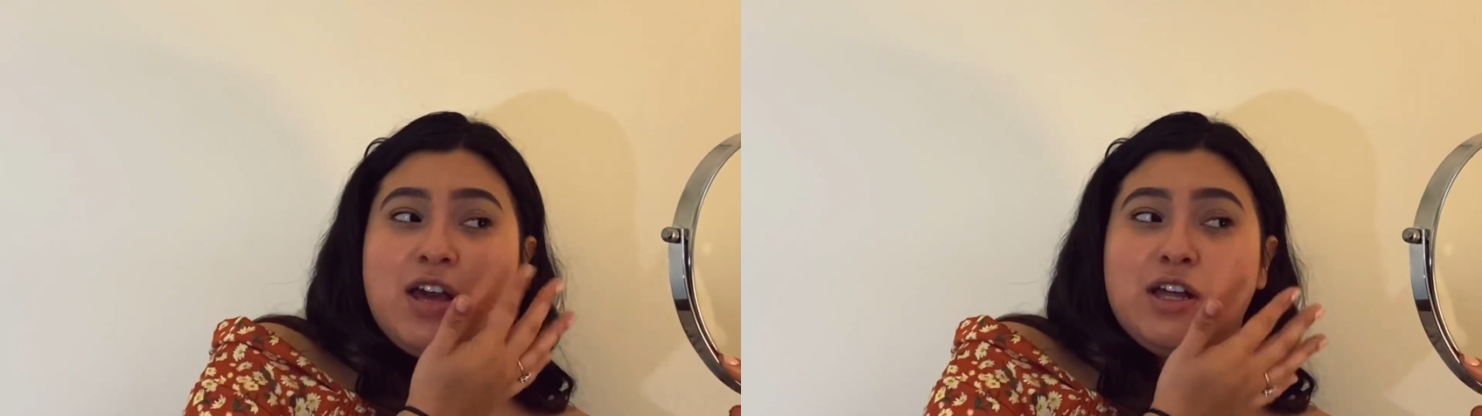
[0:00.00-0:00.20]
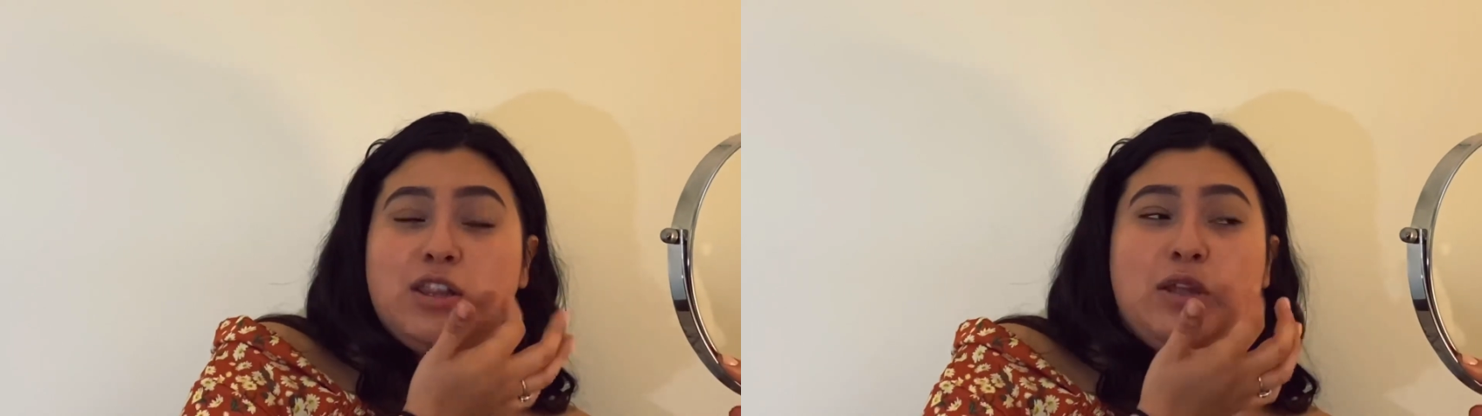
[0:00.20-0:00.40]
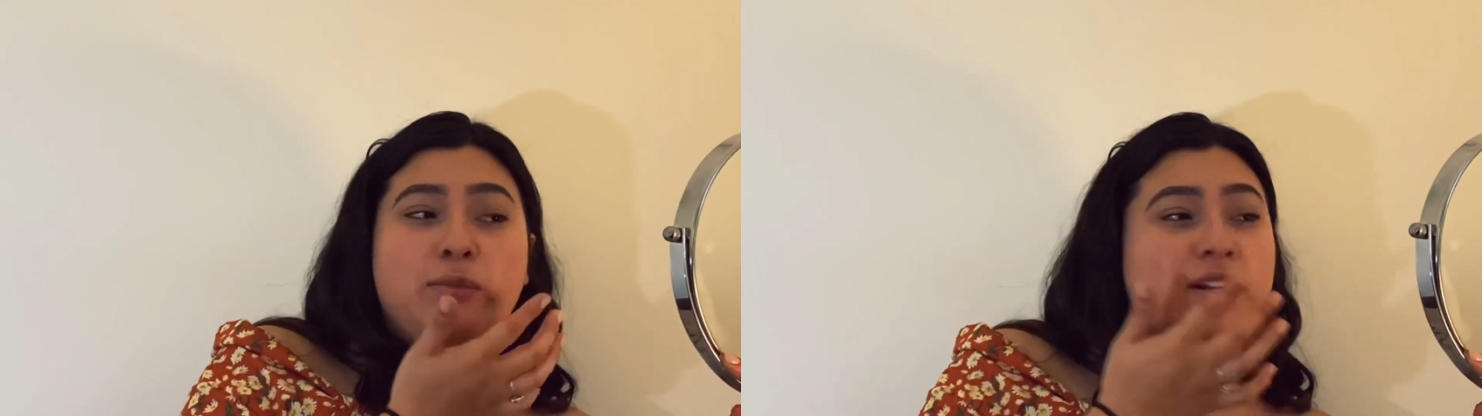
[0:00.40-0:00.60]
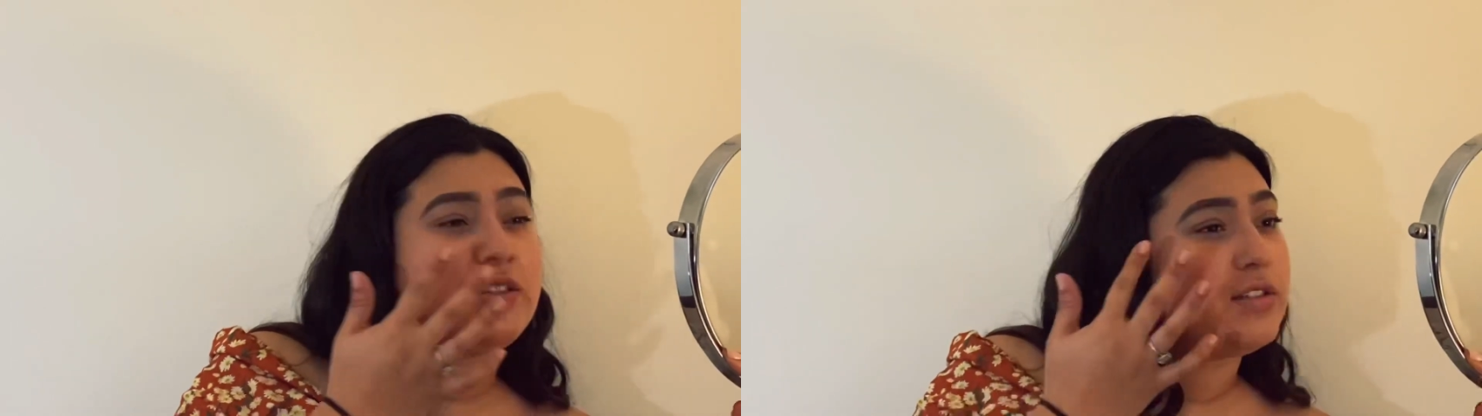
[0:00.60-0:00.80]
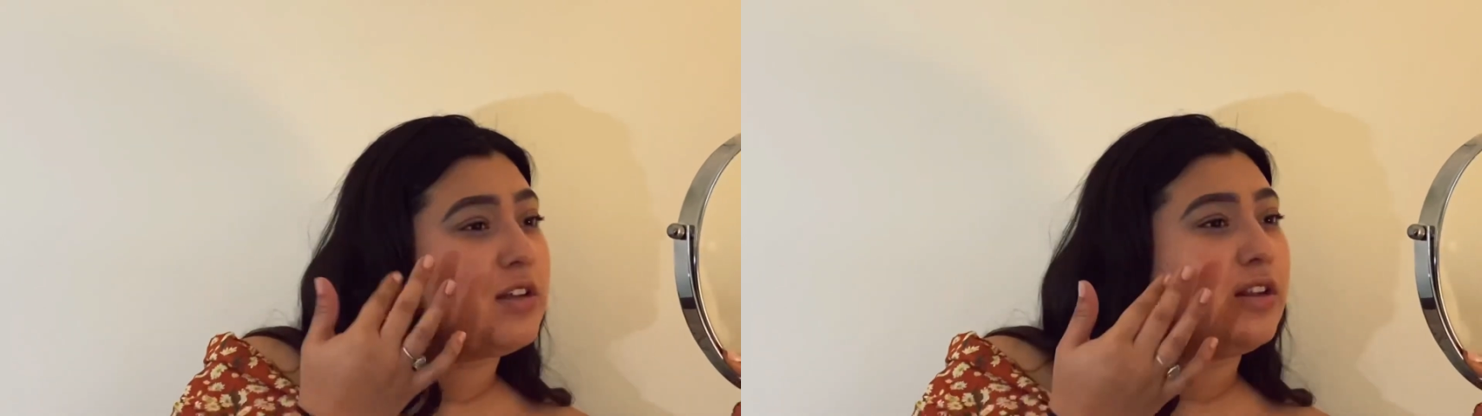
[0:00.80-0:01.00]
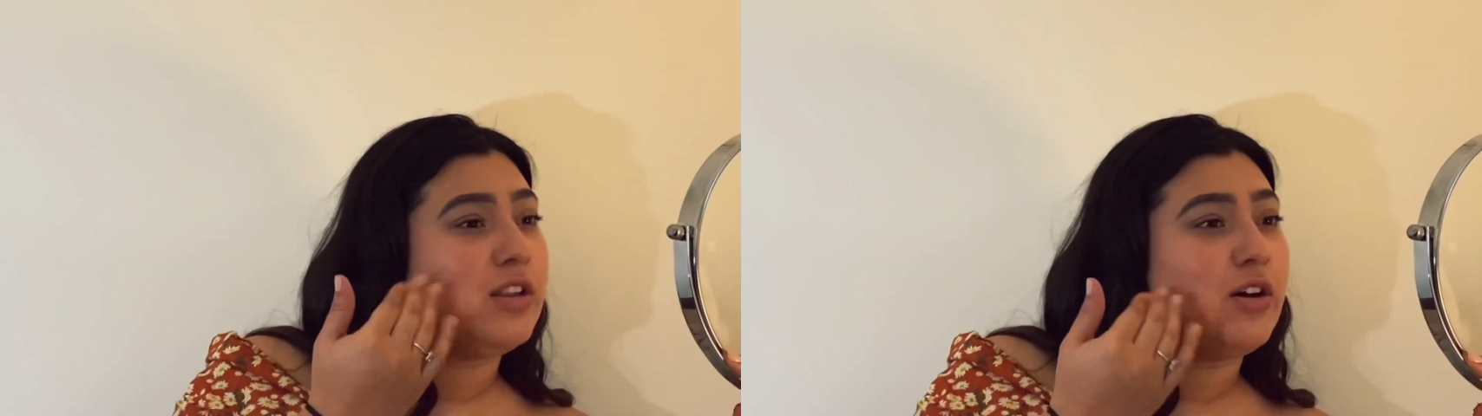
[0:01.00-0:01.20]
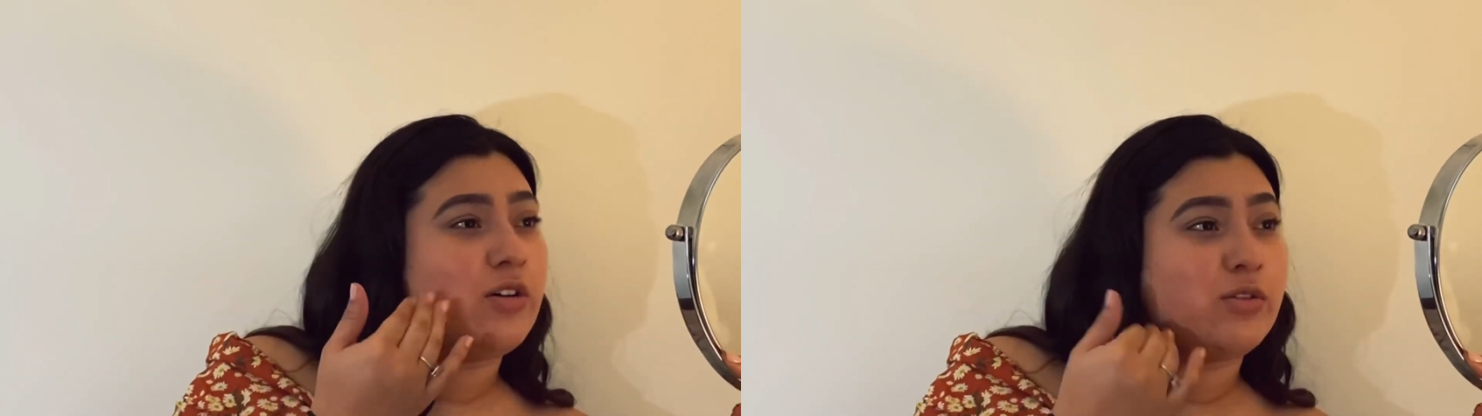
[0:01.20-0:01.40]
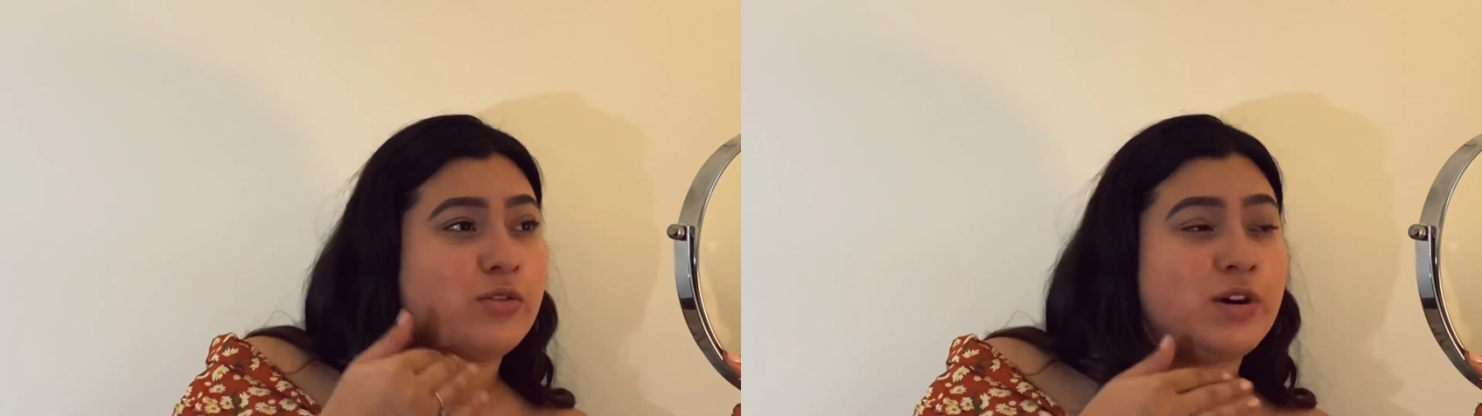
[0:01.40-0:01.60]
luminous
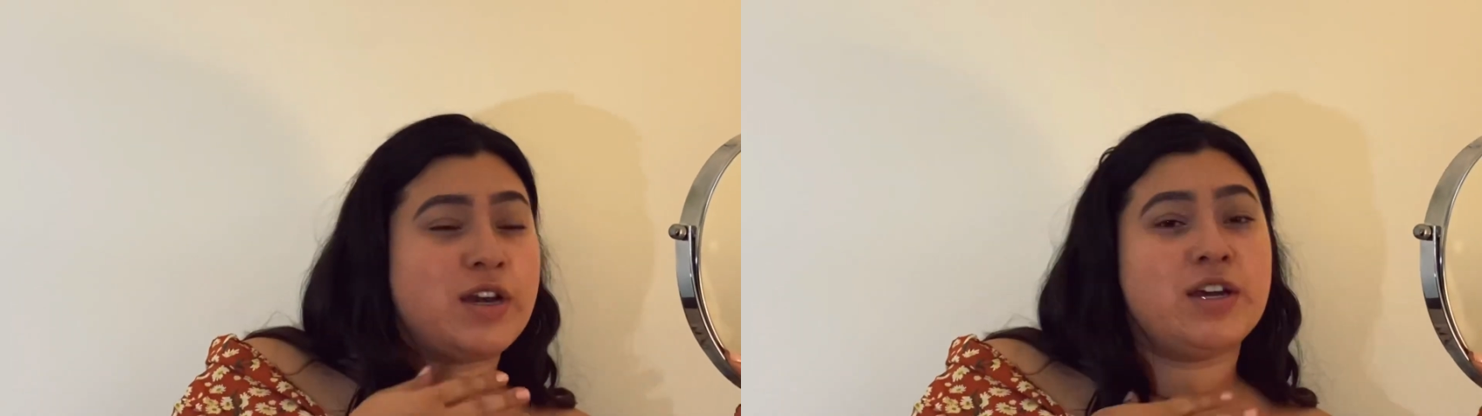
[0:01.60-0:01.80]
glow